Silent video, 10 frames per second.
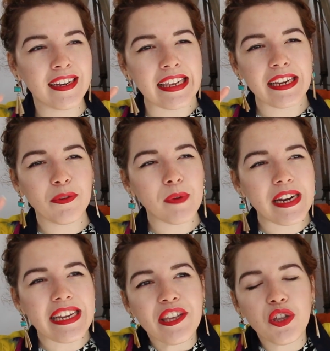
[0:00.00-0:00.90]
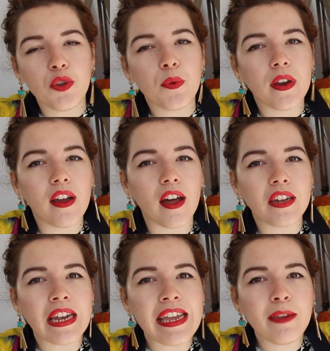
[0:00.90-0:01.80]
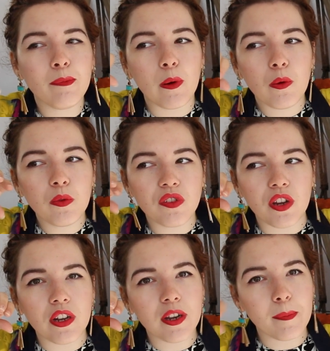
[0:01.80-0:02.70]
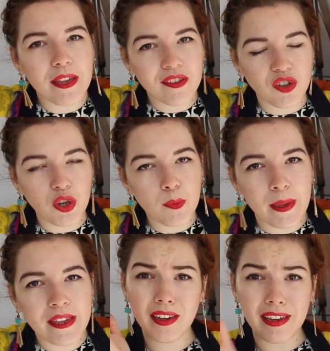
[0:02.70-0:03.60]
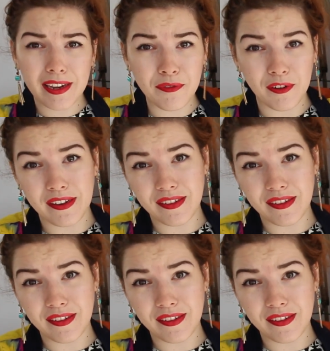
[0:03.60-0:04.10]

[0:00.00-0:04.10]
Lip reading: like really cute and cuddly, but also look a bit stupid. Like, for